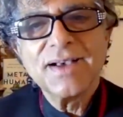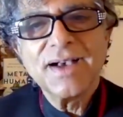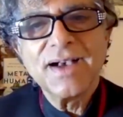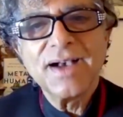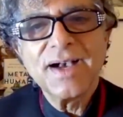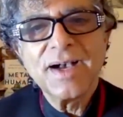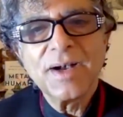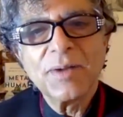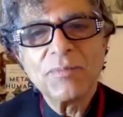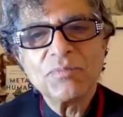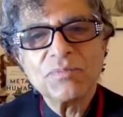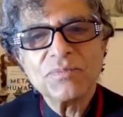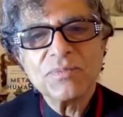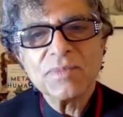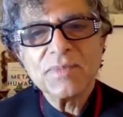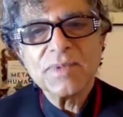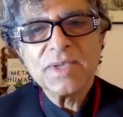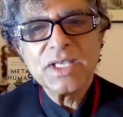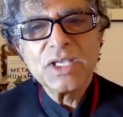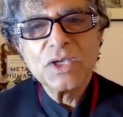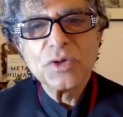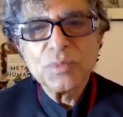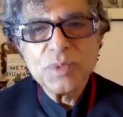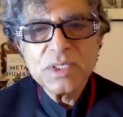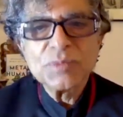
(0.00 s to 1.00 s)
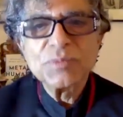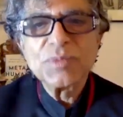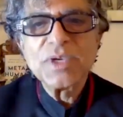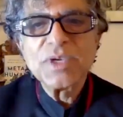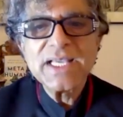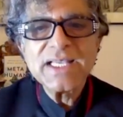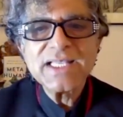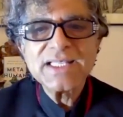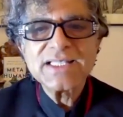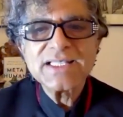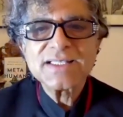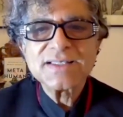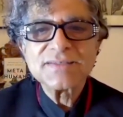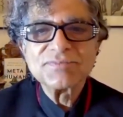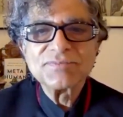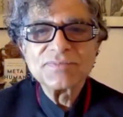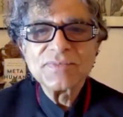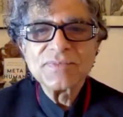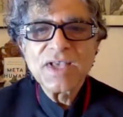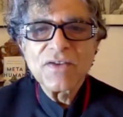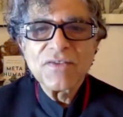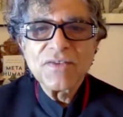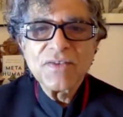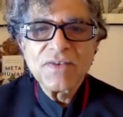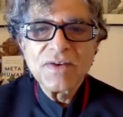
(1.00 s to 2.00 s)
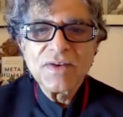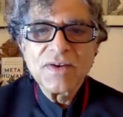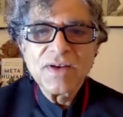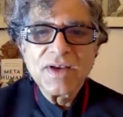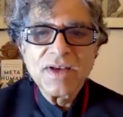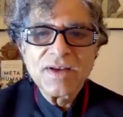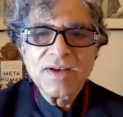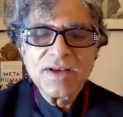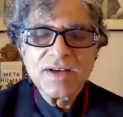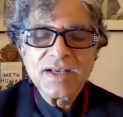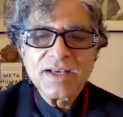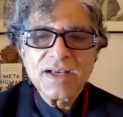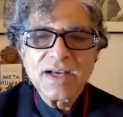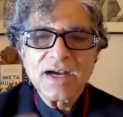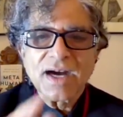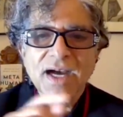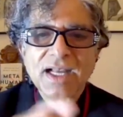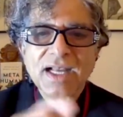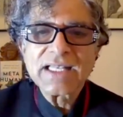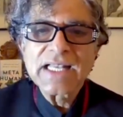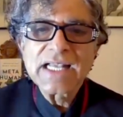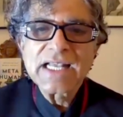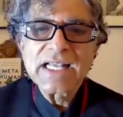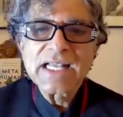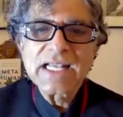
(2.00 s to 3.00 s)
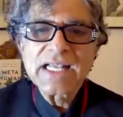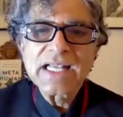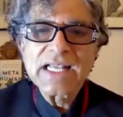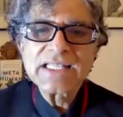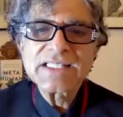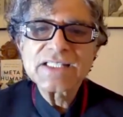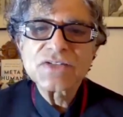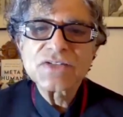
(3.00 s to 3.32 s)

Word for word: Um, human beings, unless you